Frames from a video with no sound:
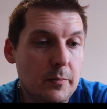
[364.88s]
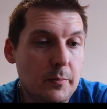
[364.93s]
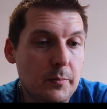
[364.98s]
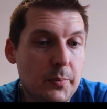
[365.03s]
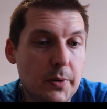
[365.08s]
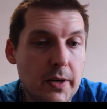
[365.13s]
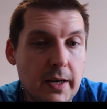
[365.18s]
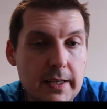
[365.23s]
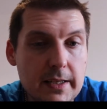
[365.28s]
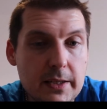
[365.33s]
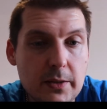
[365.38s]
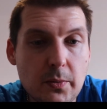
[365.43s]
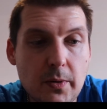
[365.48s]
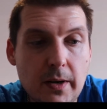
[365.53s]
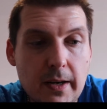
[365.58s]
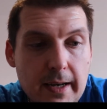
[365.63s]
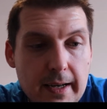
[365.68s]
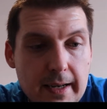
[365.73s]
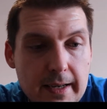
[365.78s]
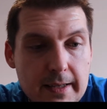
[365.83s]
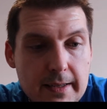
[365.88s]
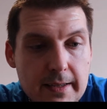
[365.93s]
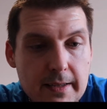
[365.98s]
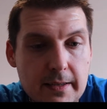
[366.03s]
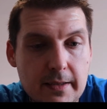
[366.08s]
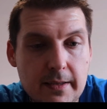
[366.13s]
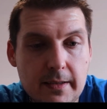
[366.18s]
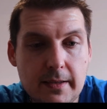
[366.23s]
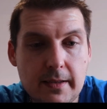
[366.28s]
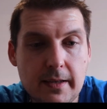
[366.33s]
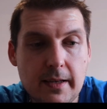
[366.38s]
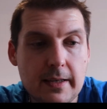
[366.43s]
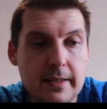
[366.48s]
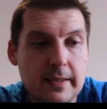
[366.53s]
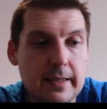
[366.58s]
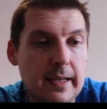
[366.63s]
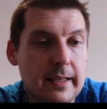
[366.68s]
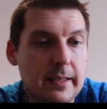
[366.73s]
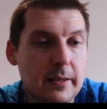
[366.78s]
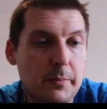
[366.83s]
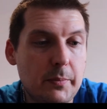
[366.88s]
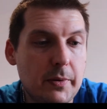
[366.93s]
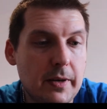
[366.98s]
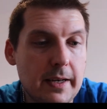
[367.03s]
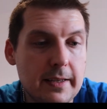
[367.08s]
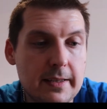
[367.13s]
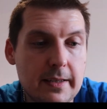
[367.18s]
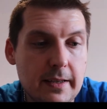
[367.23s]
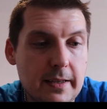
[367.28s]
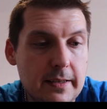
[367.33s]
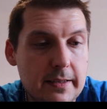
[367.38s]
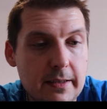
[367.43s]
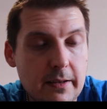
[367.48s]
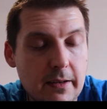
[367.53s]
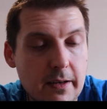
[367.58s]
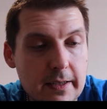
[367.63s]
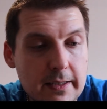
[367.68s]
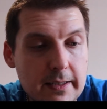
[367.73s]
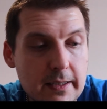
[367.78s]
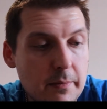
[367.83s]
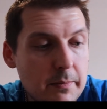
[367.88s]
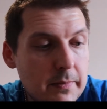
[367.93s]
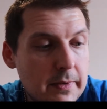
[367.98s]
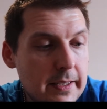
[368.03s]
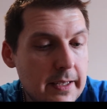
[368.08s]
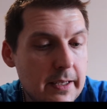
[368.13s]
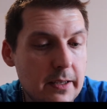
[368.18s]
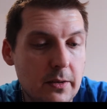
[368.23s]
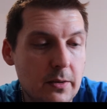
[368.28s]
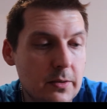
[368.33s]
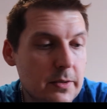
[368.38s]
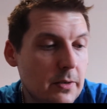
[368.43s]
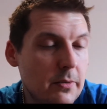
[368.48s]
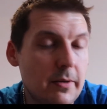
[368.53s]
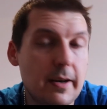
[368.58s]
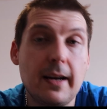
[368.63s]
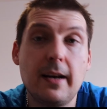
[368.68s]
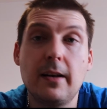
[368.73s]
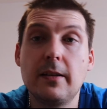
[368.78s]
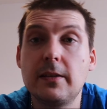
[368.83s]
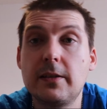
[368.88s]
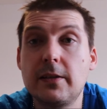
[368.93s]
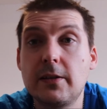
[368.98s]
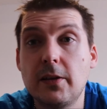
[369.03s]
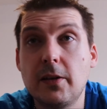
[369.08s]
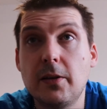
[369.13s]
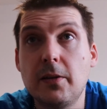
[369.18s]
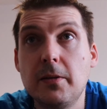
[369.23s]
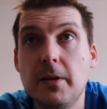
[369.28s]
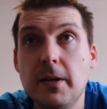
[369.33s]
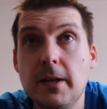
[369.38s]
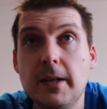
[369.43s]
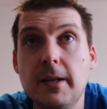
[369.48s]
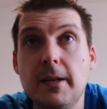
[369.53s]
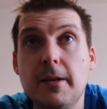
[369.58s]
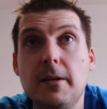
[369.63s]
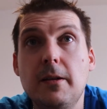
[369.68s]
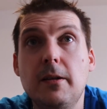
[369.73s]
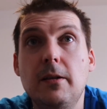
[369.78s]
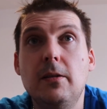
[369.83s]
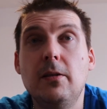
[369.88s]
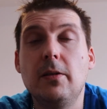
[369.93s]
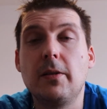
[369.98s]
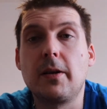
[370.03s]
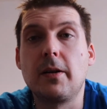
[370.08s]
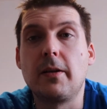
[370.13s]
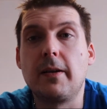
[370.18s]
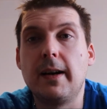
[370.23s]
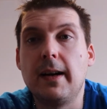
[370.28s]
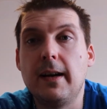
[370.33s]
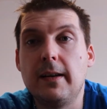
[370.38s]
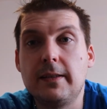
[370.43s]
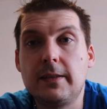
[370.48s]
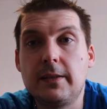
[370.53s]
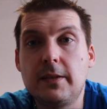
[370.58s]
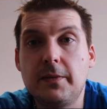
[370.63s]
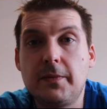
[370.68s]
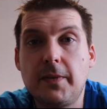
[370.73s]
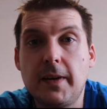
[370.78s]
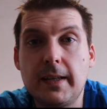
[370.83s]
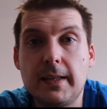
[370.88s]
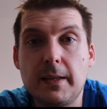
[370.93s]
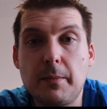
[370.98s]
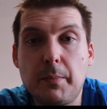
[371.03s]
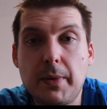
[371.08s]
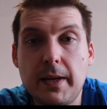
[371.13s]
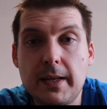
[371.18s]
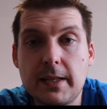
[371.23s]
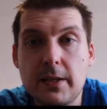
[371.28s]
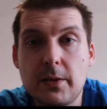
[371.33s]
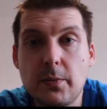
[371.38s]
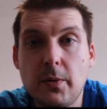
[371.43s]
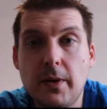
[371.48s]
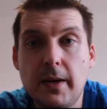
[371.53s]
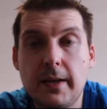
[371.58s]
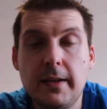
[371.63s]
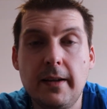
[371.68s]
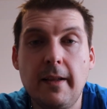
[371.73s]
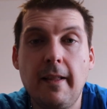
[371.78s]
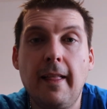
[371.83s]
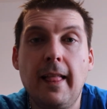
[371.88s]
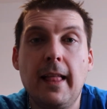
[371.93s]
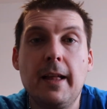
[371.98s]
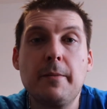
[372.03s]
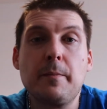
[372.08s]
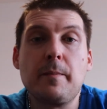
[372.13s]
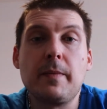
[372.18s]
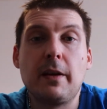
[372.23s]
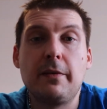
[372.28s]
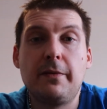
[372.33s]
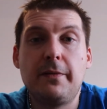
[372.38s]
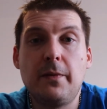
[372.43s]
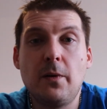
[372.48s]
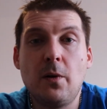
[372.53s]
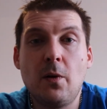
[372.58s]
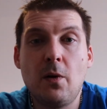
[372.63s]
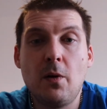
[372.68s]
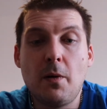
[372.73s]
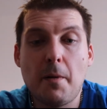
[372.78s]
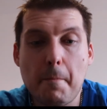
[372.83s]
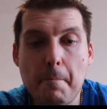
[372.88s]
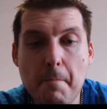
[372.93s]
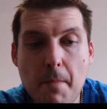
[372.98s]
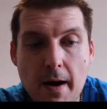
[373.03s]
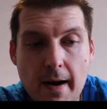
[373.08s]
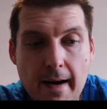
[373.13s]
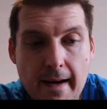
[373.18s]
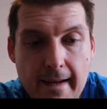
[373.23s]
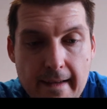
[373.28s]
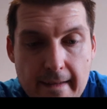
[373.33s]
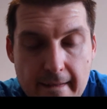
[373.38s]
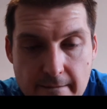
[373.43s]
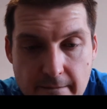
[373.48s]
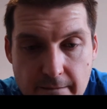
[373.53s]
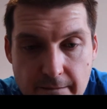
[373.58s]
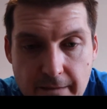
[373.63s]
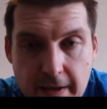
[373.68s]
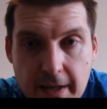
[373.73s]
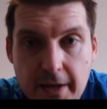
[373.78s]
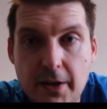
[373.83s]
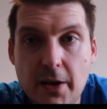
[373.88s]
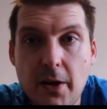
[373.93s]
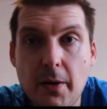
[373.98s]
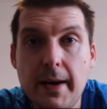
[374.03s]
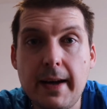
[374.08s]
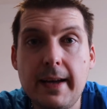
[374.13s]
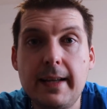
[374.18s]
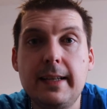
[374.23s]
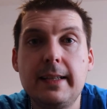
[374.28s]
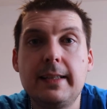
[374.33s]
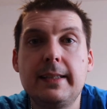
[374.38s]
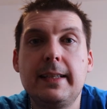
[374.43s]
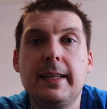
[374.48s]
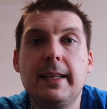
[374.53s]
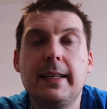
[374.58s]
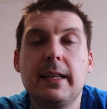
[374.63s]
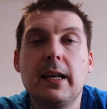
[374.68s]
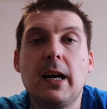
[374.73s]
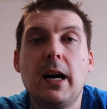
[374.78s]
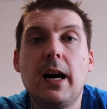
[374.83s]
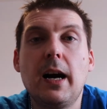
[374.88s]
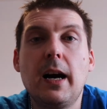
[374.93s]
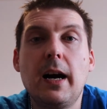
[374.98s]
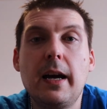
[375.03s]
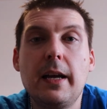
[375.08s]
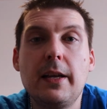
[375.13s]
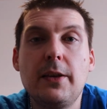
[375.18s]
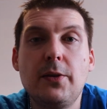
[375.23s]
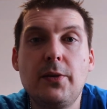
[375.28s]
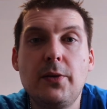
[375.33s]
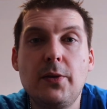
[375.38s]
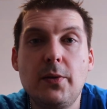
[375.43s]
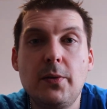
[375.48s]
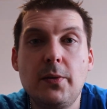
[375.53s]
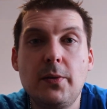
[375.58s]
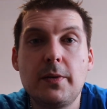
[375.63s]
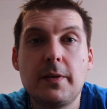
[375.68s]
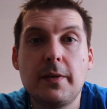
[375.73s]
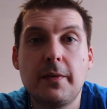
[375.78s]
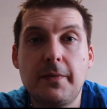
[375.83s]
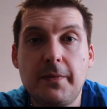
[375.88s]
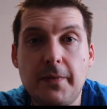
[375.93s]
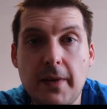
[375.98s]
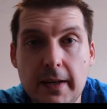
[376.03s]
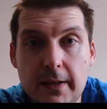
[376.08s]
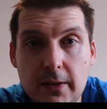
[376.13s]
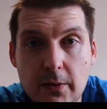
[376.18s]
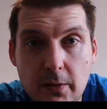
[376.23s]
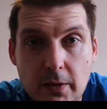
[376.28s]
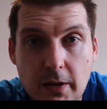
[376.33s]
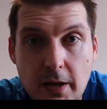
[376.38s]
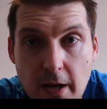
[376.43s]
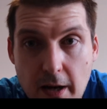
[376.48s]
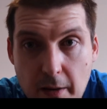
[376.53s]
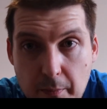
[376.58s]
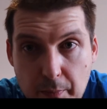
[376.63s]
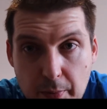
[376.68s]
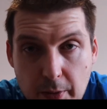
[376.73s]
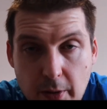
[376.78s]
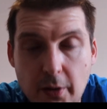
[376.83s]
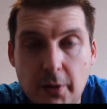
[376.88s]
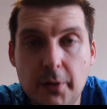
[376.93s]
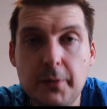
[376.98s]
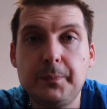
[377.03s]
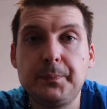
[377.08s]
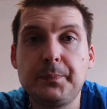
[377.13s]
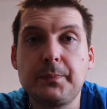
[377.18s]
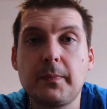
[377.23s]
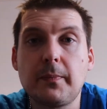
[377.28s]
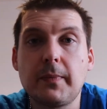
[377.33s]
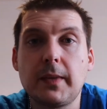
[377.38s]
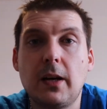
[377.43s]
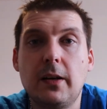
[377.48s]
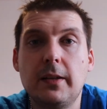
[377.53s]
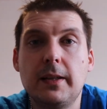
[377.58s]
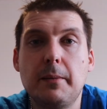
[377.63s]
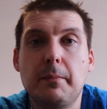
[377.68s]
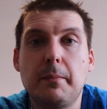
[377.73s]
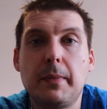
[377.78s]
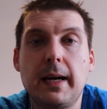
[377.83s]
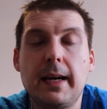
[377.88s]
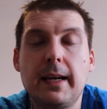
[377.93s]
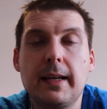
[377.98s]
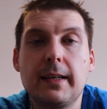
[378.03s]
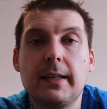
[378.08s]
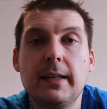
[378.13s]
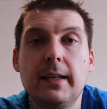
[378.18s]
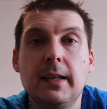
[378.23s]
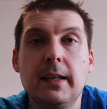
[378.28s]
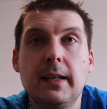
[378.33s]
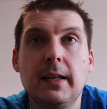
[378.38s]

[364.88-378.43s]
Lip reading: Price wise, standard prices, there are some deals around, so look around to find the best one. For my video editing, I use Final Cut Pro on a Mac.